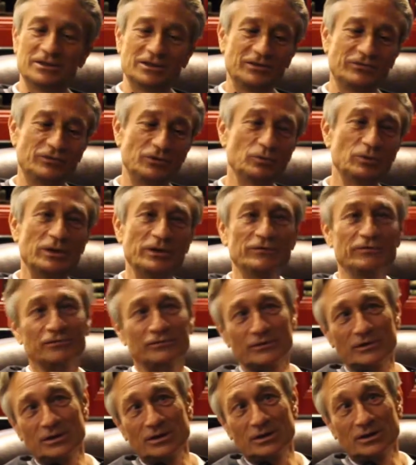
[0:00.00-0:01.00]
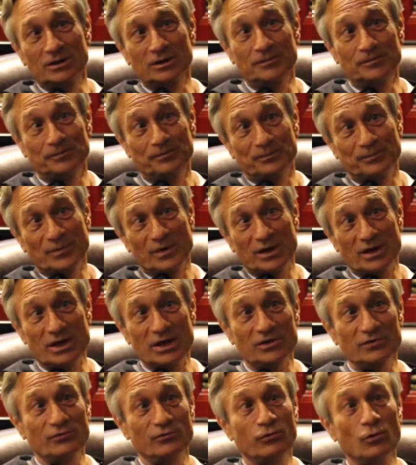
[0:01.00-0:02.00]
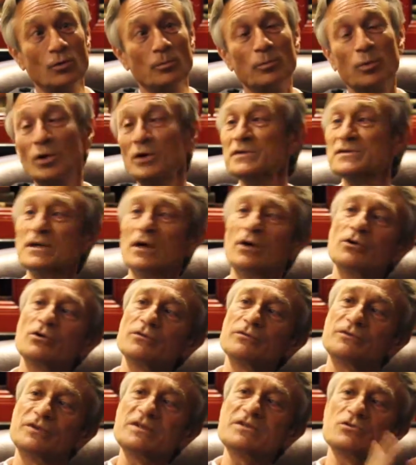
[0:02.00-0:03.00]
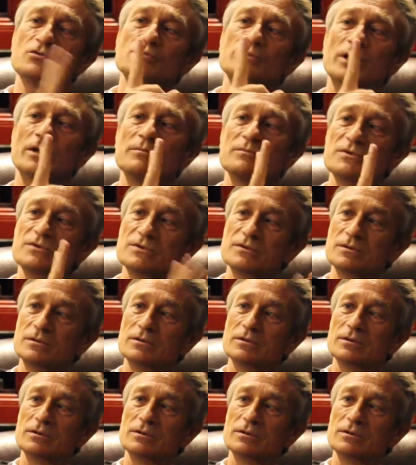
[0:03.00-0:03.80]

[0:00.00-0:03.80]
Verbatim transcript: If you would have um, get four points out of these two games,